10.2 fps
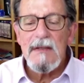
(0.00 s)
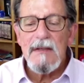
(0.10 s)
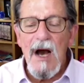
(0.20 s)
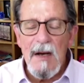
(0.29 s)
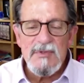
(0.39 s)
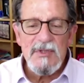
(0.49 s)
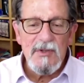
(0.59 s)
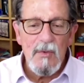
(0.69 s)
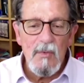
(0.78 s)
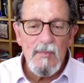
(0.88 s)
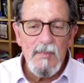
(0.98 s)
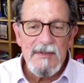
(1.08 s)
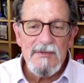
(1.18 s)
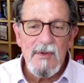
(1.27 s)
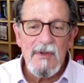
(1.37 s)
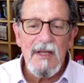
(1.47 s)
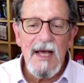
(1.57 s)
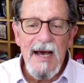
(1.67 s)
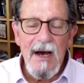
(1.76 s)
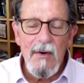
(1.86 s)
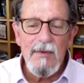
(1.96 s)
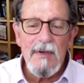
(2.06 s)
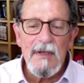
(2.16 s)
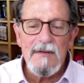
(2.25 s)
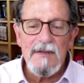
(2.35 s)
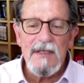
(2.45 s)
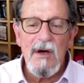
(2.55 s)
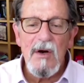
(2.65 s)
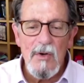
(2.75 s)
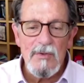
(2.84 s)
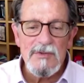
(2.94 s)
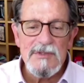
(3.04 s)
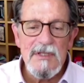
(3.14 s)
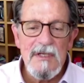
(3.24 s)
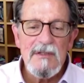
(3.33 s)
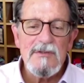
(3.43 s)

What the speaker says: obstacle will be to allow the host